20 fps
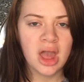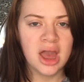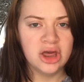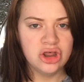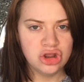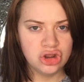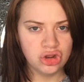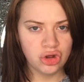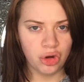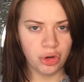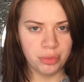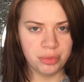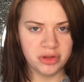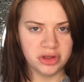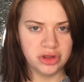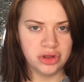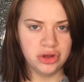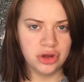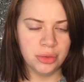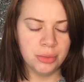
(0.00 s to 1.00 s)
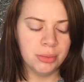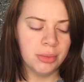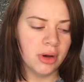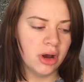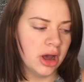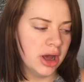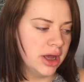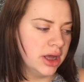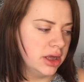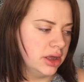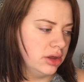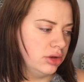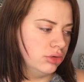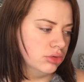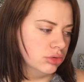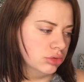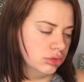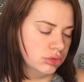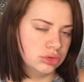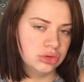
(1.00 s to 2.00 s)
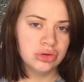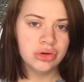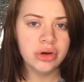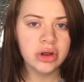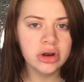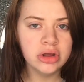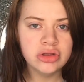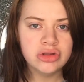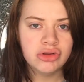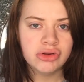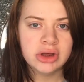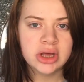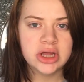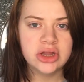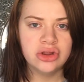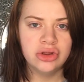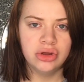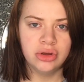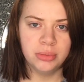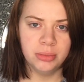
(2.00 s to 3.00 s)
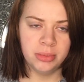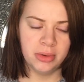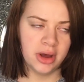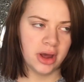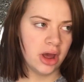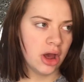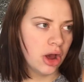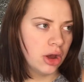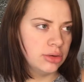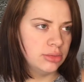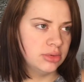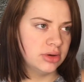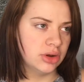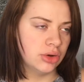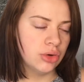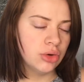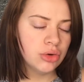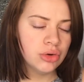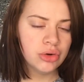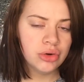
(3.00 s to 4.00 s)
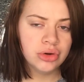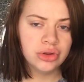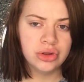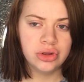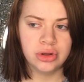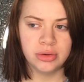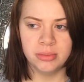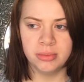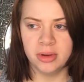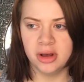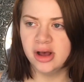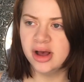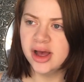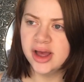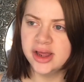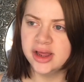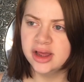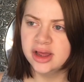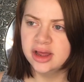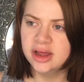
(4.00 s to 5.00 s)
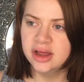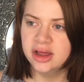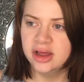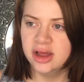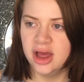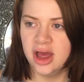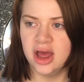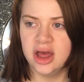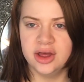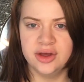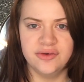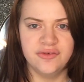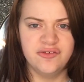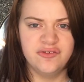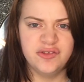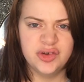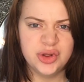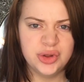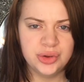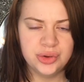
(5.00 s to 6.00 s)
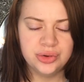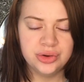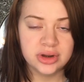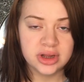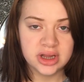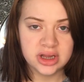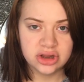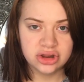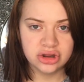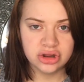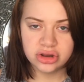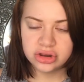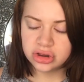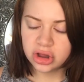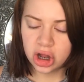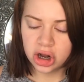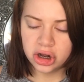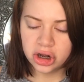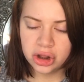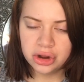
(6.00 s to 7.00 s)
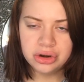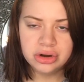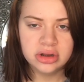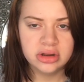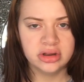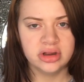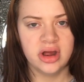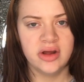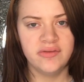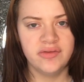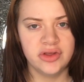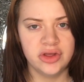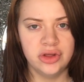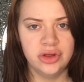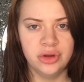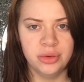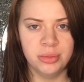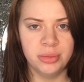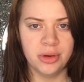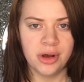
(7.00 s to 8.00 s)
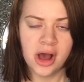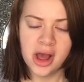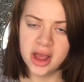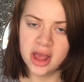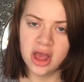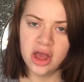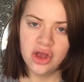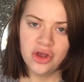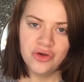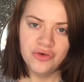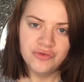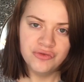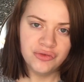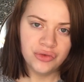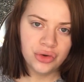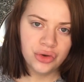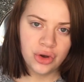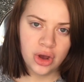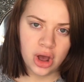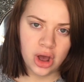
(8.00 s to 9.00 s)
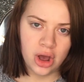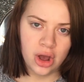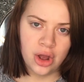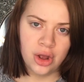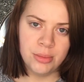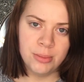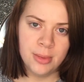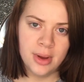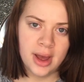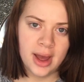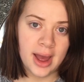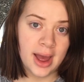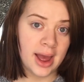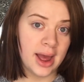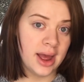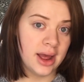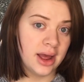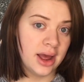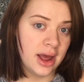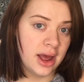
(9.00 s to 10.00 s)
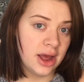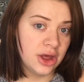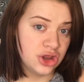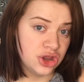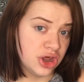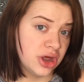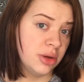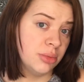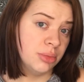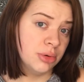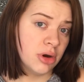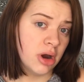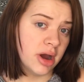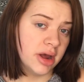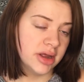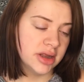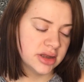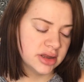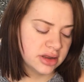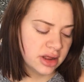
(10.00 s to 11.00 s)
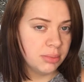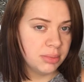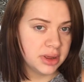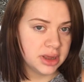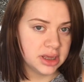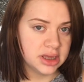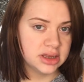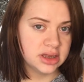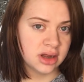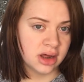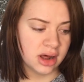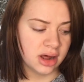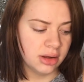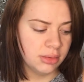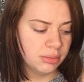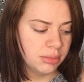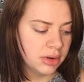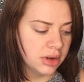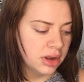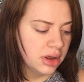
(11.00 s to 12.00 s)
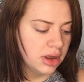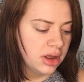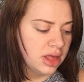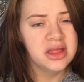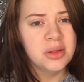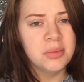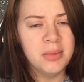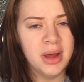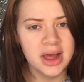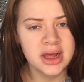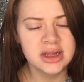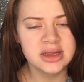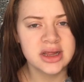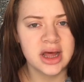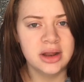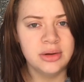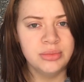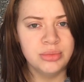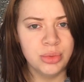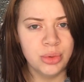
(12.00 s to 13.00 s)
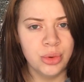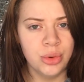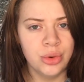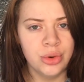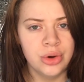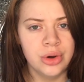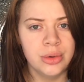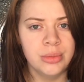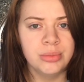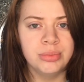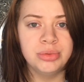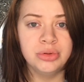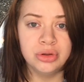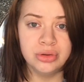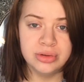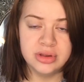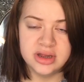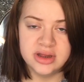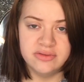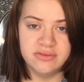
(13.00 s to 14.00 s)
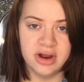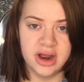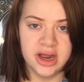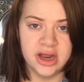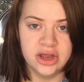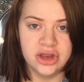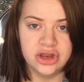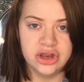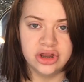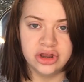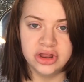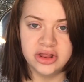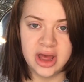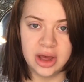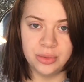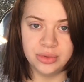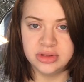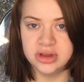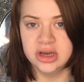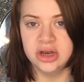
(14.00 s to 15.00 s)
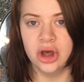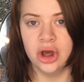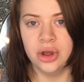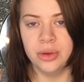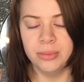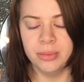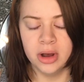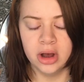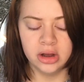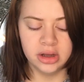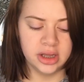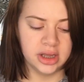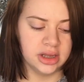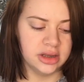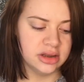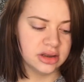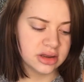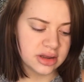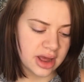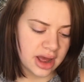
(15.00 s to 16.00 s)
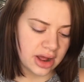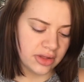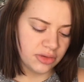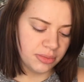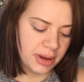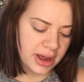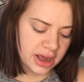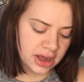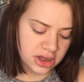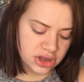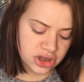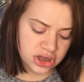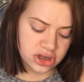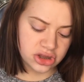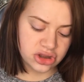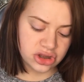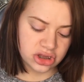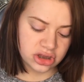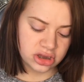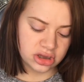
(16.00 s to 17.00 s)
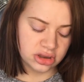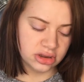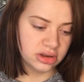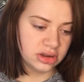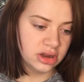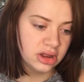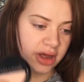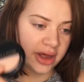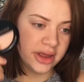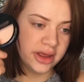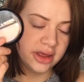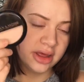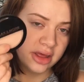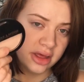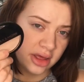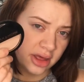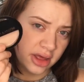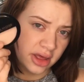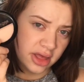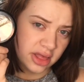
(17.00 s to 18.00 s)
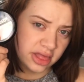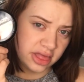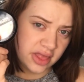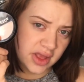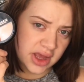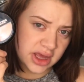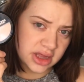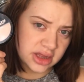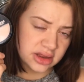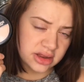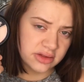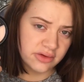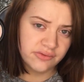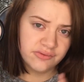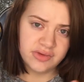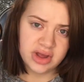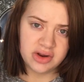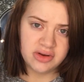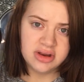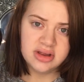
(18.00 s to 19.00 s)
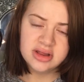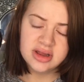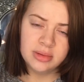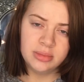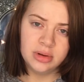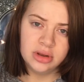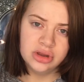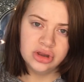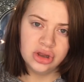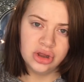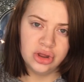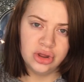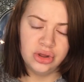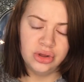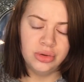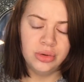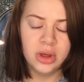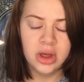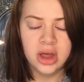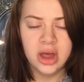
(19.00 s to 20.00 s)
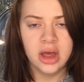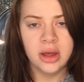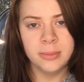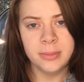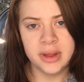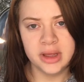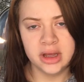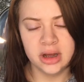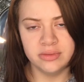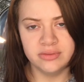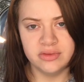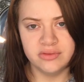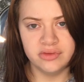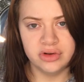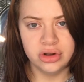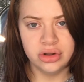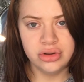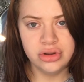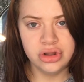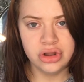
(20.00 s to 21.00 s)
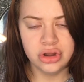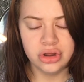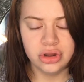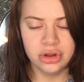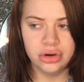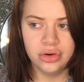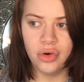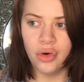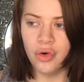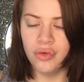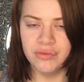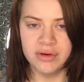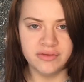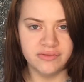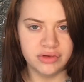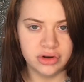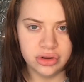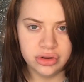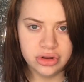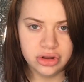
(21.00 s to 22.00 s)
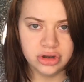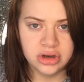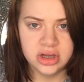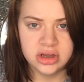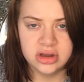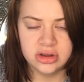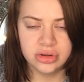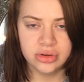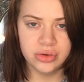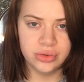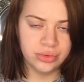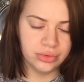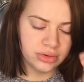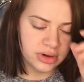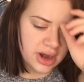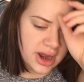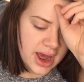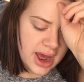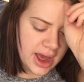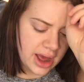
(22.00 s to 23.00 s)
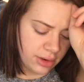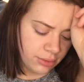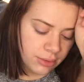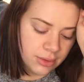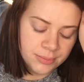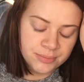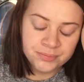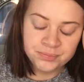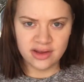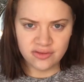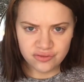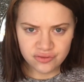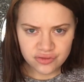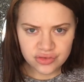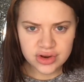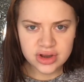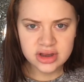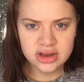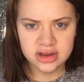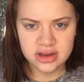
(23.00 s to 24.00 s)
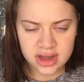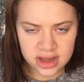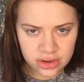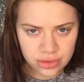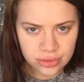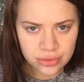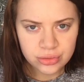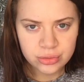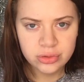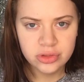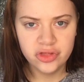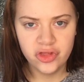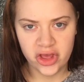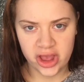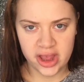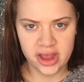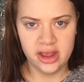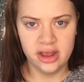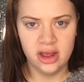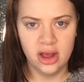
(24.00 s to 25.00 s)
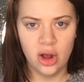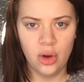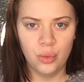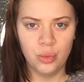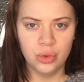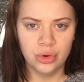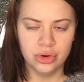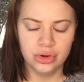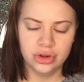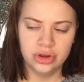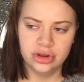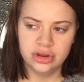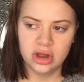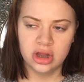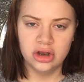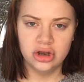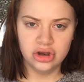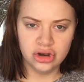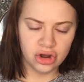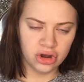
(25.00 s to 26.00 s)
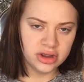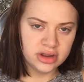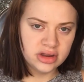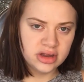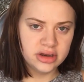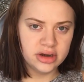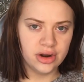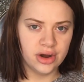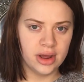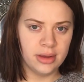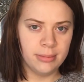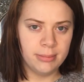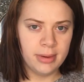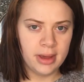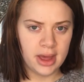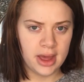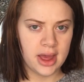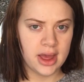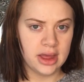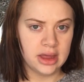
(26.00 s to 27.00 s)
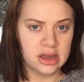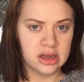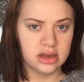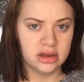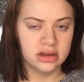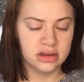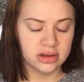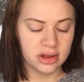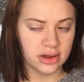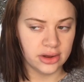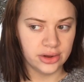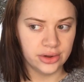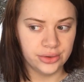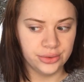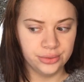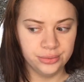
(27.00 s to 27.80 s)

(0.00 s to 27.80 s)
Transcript: shop that you can buy your toiletries, you can buy home decor, you can buy food. It's just a load of stuff that you can buy for your home at a cheap price. I picked up the Max and More beauty range that was in Home Bargains. Now the packaging just looks like this, very similar to Makeup Revolution, or Revolution as it's called now. Every single thing was 99p, so